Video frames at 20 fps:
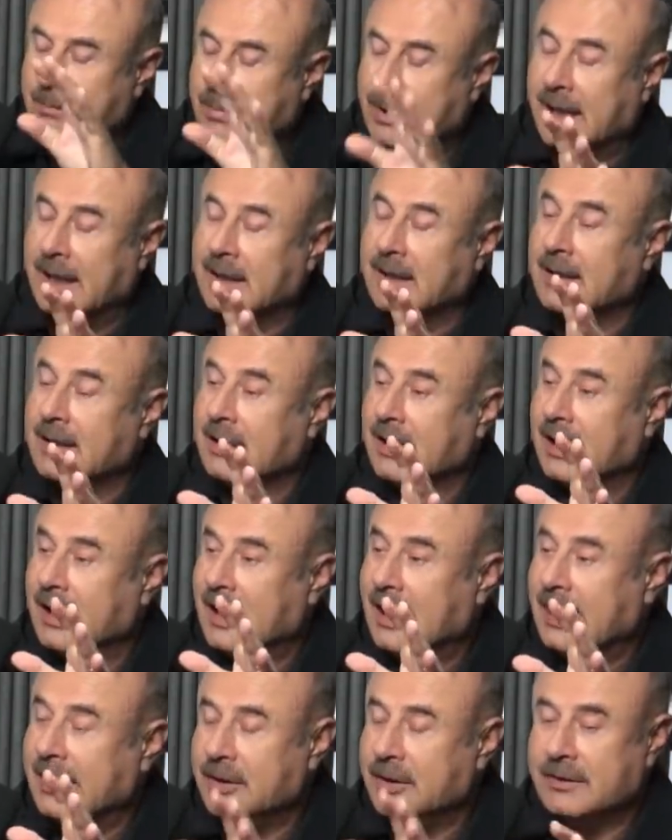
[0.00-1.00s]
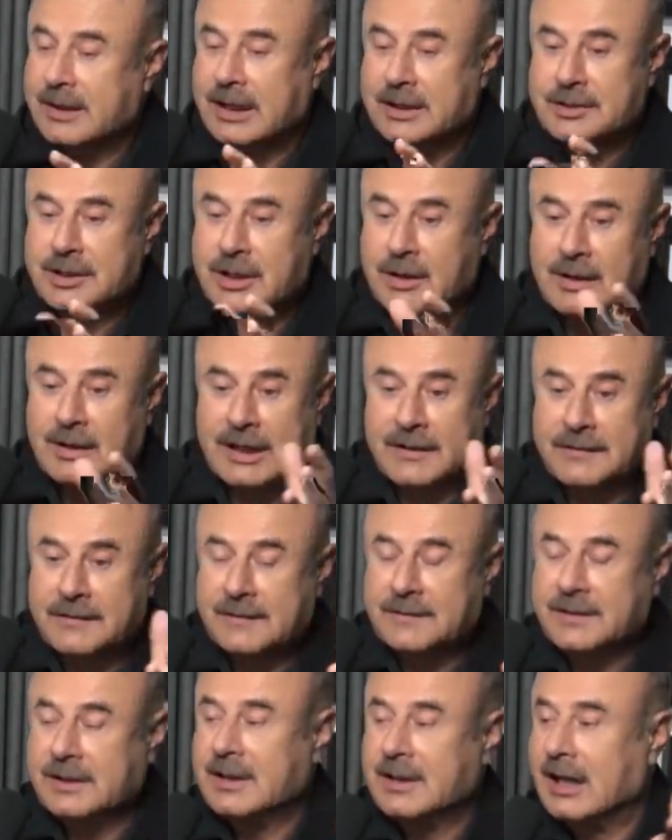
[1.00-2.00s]
But I do that show like
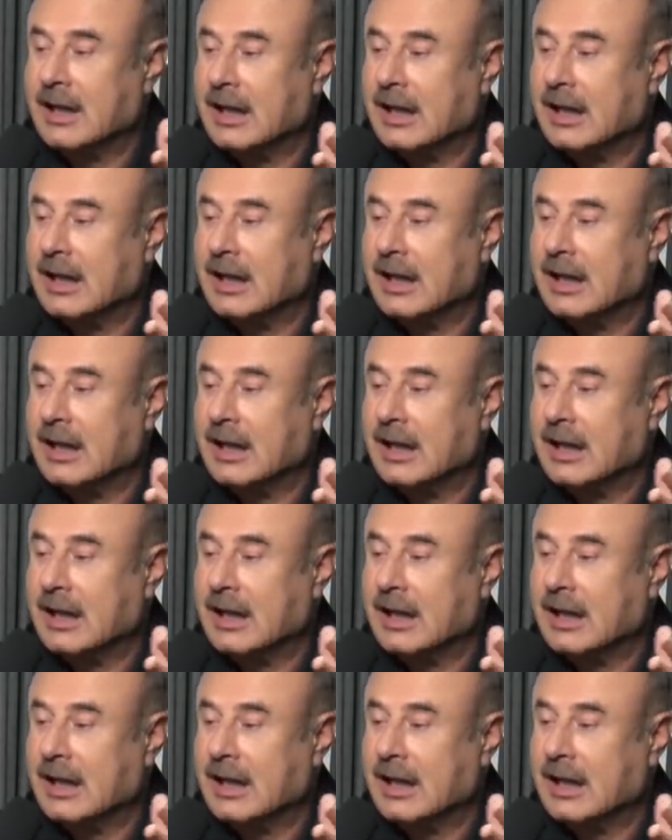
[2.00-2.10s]
50